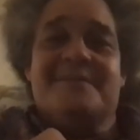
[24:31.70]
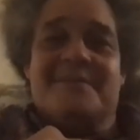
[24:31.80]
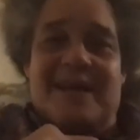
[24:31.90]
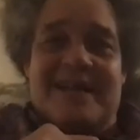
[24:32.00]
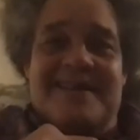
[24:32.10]

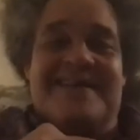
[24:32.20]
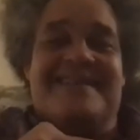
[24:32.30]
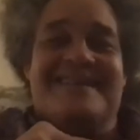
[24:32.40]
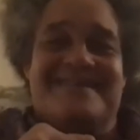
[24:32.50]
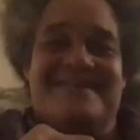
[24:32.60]
Wow.
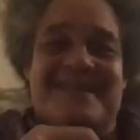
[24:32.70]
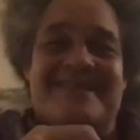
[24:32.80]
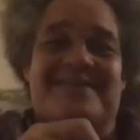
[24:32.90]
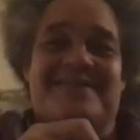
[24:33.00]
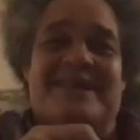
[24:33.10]
And you're
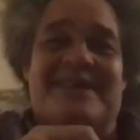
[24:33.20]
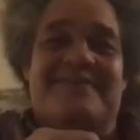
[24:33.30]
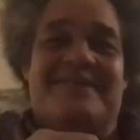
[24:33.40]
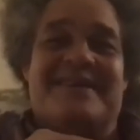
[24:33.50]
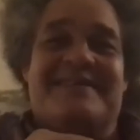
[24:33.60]
like,
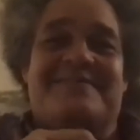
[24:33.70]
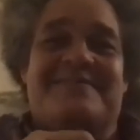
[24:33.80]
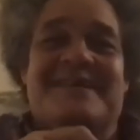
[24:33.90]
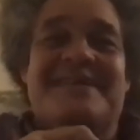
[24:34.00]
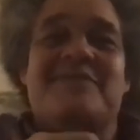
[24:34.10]
crap, now
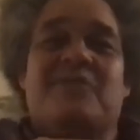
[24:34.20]
what do I